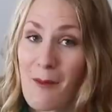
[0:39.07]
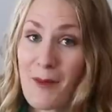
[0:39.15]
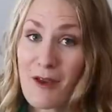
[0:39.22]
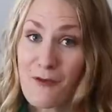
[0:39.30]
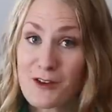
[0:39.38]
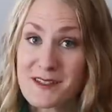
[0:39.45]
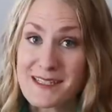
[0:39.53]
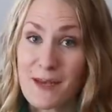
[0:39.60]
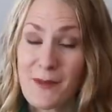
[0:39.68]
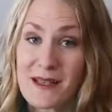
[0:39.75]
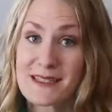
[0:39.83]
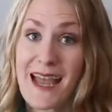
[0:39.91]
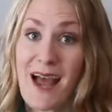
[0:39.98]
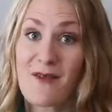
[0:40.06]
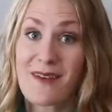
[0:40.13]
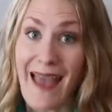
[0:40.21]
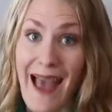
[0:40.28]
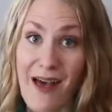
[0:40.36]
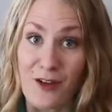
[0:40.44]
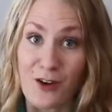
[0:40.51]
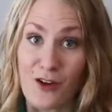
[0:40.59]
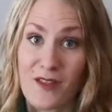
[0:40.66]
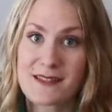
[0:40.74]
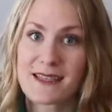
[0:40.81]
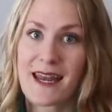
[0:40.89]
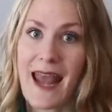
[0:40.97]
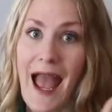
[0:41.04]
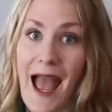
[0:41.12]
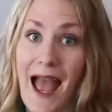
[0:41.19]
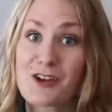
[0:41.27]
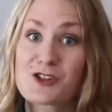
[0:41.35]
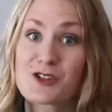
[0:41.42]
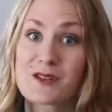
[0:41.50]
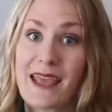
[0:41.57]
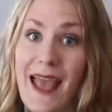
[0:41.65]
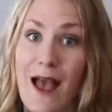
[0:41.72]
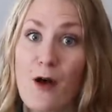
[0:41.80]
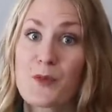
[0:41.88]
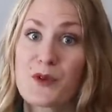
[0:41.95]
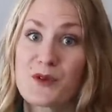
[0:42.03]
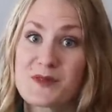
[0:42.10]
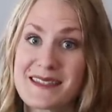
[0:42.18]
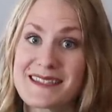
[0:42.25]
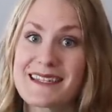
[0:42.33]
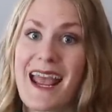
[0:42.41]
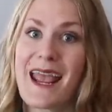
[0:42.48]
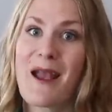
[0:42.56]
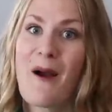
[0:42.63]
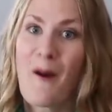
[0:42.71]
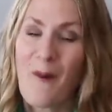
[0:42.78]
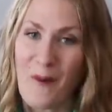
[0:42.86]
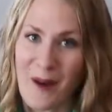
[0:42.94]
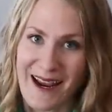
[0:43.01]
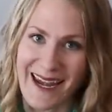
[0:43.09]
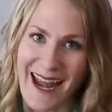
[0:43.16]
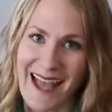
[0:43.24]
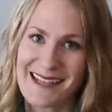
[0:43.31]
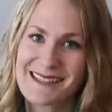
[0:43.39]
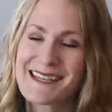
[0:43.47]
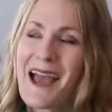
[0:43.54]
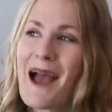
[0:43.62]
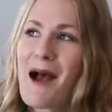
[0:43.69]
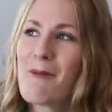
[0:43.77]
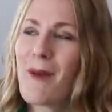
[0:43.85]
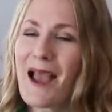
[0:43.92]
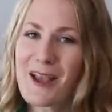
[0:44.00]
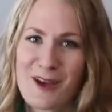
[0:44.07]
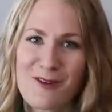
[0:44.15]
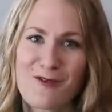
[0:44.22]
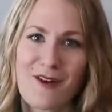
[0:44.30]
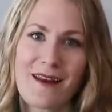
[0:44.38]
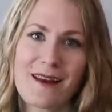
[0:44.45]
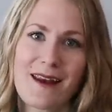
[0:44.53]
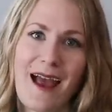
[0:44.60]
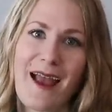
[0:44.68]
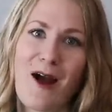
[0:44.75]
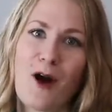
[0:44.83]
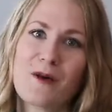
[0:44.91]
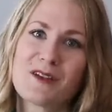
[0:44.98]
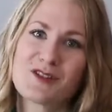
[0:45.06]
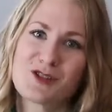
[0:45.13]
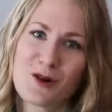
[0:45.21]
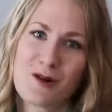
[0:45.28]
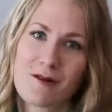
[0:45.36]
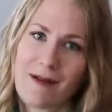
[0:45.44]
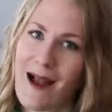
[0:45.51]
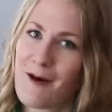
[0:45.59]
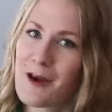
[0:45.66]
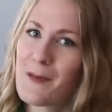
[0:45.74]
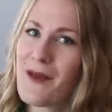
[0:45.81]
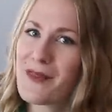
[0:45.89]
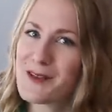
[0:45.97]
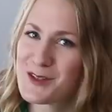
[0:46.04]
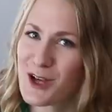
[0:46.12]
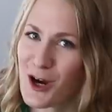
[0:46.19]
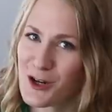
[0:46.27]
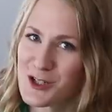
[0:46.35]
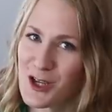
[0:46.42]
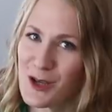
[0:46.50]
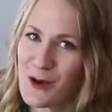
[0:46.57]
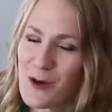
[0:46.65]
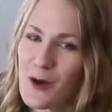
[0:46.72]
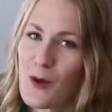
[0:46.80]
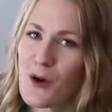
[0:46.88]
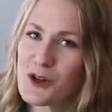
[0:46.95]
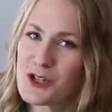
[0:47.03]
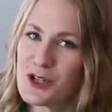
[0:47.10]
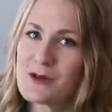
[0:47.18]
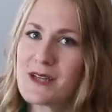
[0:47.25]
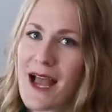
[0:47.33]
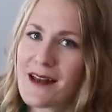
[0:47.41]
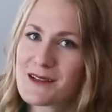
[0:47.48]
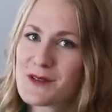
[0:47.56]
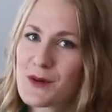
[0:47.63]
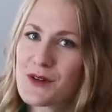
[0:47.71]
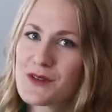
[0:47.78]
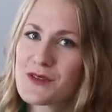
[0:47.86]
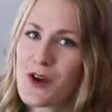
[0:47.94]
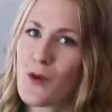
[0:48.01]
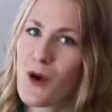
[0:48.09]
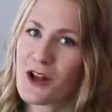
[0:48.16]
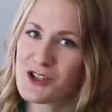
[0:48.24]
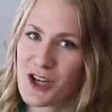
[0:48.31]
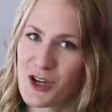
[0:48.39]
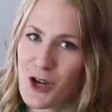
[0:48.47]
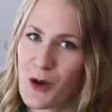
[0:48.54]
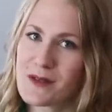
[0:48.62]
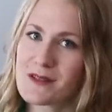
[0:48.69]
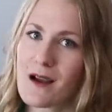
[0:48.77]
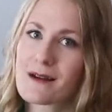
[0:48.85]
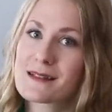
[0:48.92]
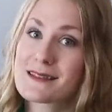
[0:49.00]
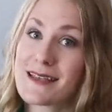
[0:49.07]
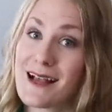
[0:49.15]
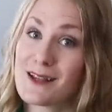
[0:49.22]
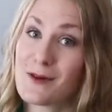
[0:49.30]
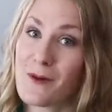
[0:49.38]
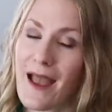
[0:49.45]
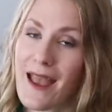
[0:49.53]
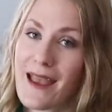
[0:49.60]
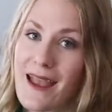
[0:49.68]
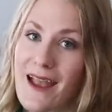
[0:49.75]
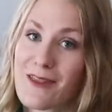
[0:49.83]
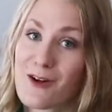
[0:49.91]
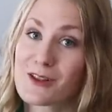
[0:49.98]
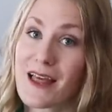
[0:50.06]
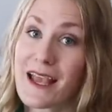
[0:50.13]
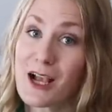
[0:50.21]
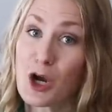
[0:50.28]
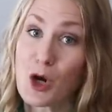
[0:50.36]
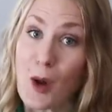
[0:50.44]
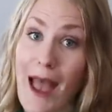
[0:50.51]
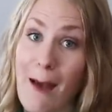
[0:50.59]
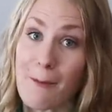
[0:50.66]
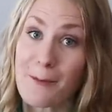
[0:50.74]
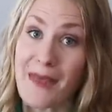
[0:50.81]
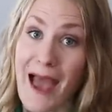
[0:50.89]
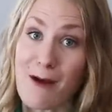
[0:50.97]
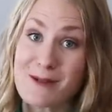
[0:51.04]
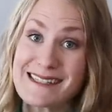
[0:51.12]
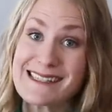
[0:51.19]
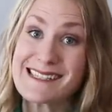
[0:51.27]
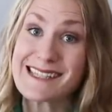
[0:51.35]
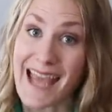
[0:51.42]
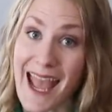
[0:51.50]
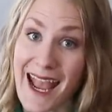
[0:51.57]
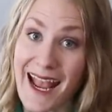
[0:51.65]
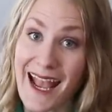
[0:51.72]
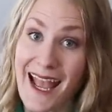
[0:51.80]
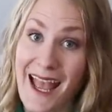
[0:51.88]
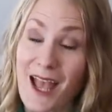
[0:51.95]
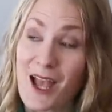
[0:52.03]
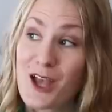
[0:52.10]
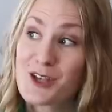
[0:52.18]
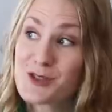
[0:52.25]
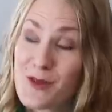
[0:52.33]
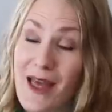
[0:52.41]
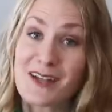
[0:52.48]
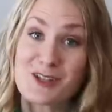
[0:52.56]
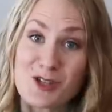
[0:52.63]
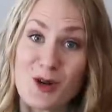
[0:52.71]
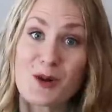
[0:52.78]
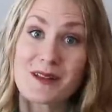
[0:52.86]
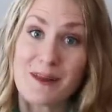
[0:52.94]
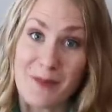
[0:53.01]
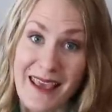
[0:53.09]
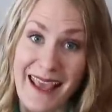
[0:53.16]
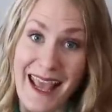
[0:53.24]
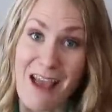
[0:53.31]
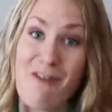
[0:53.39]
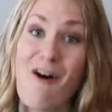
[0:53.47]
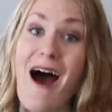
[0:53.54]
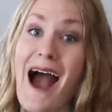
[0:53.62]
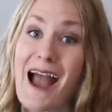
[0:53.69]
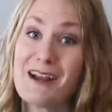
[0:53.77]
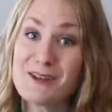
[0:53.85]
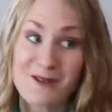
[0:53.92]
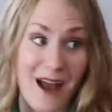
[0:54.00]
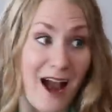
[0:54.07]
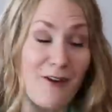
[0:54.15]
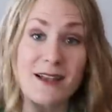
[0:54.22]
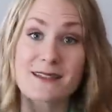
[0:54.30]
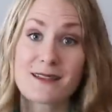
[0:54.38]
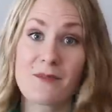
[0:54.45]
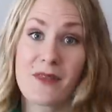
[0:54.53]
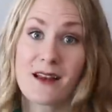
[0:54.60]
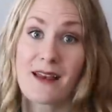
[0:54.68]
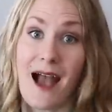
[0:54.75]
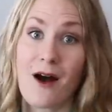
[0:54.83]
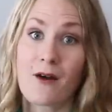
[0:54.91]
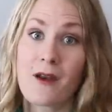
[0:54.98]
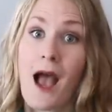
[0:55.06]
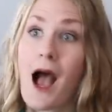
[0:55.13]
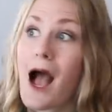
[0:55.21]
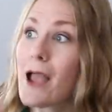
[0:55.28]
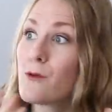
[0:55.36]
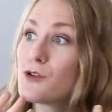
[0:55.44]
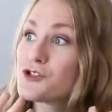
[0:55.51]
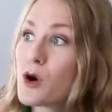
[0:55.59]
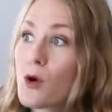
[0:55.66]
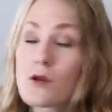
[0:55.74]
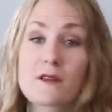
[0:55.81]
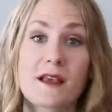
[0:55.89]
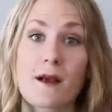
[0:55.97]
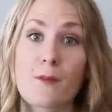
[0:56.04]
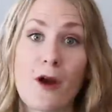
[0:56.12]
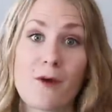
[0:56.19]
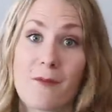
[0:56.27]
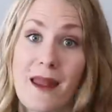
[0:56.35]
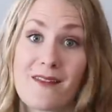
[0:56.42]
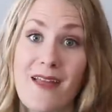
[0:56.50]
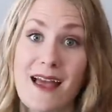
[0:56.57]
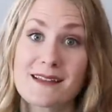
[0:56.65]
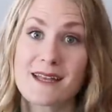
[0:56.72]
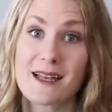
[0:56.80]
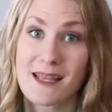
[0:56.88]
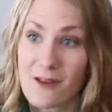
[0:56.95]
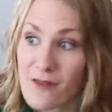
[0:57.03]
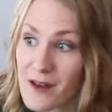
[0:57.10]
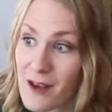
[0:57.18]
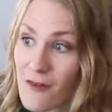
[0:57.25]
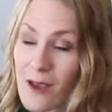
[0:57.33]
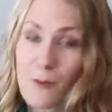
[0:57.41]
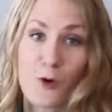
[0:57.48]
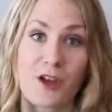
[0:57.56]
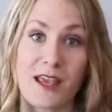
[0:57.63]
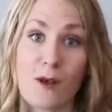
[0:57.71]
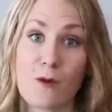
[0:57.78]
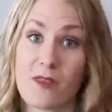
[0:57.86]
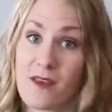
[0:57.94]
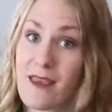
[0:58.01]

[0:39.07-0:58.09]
My first tip is to have a calendar that's gonna actually help you stay organized. My good friend and I always joke around about this cartoon where two dinosaurs are watching Noah's Ark sail away and they're like, crap, that was today? So that is totally me. If I do not write something down, I will totally compartmentalize it even if I'm working with a